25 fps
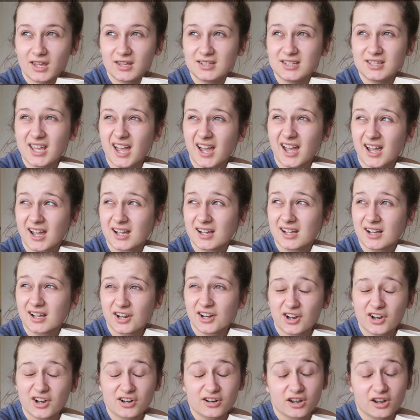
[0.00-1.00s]
yeah,
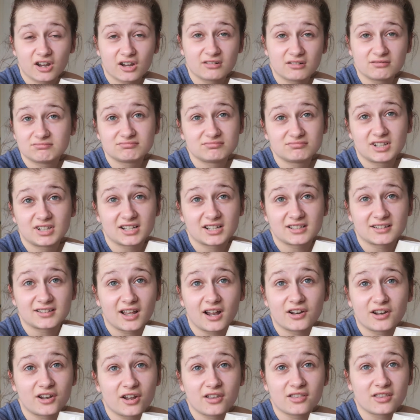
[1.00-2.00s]
I don't know. Like I
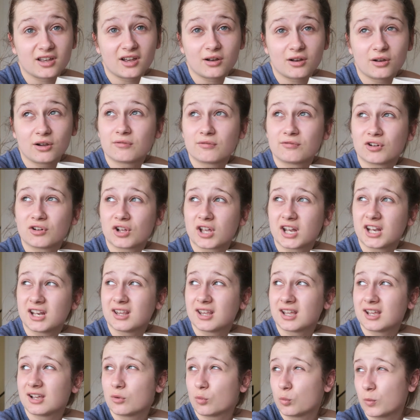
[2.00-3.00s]
said, I don't think I'm going to vlog anything.